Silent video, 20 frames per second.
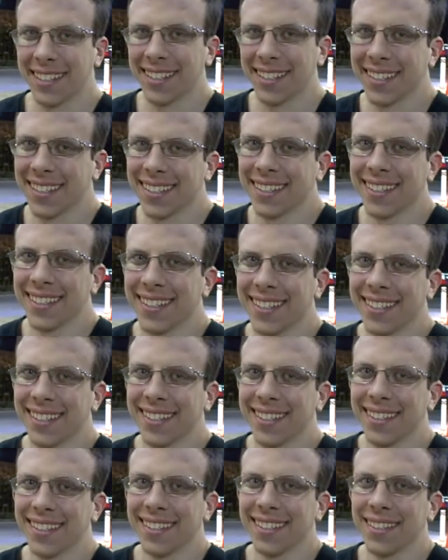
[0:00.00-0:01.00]
You didn't
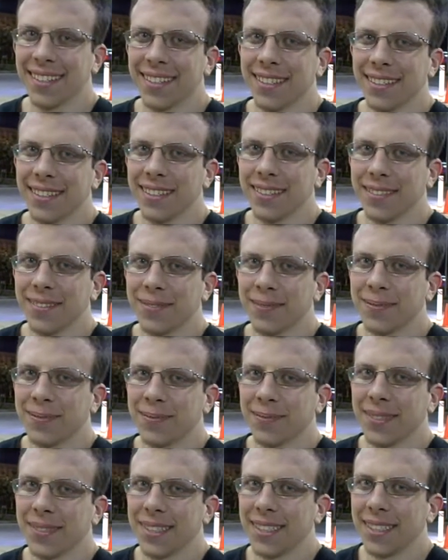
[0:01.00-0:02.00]
succeed at anything because that
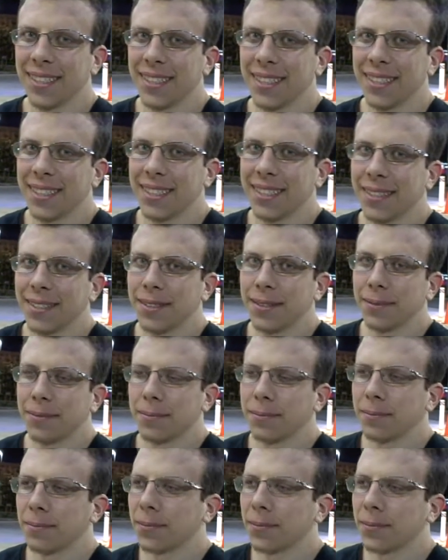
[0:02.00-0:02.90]
wasn't your agenda.